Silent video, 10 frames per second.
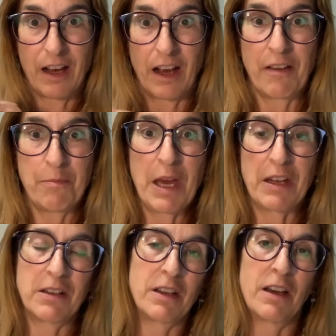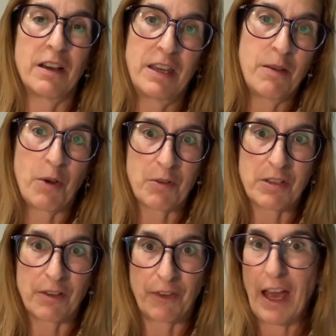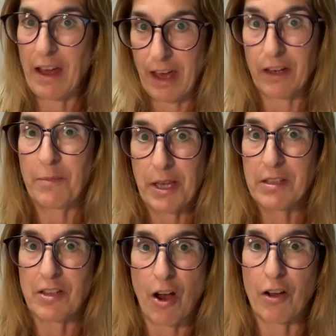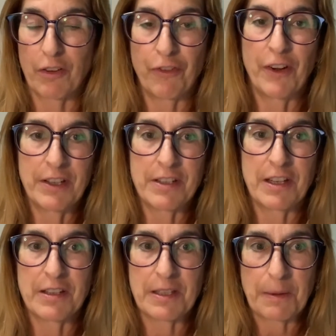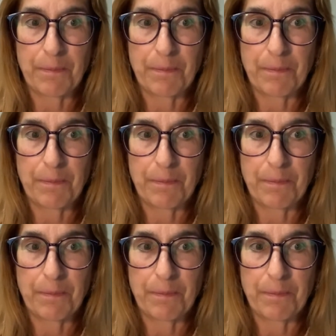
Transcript: I've met heroes of anime song, for instance.